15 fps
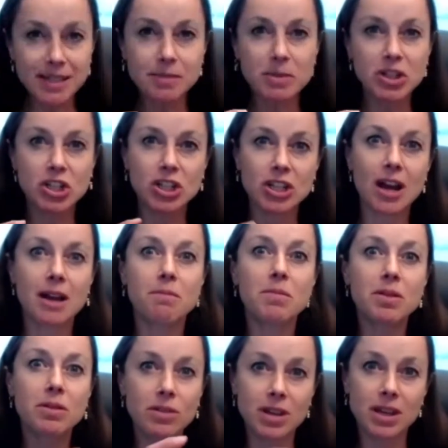much time
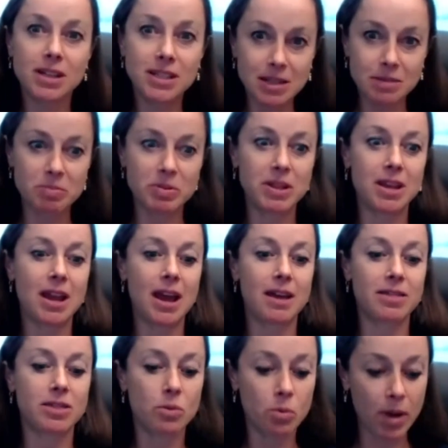looking deeply at
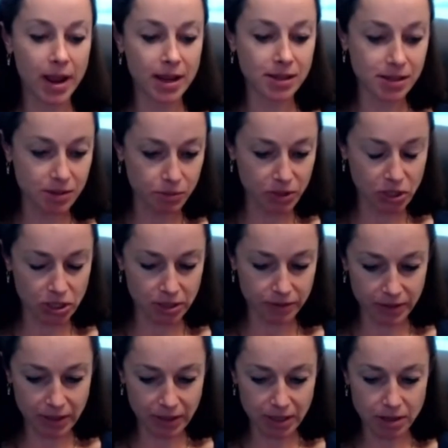the ways in which
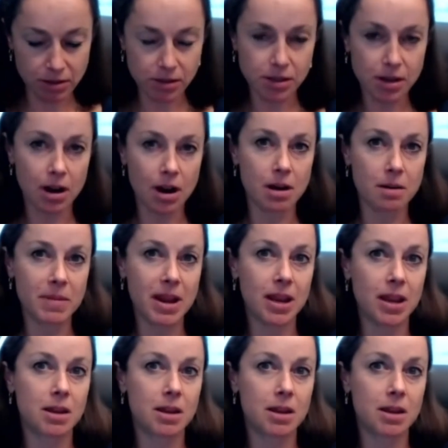different leaders are, are making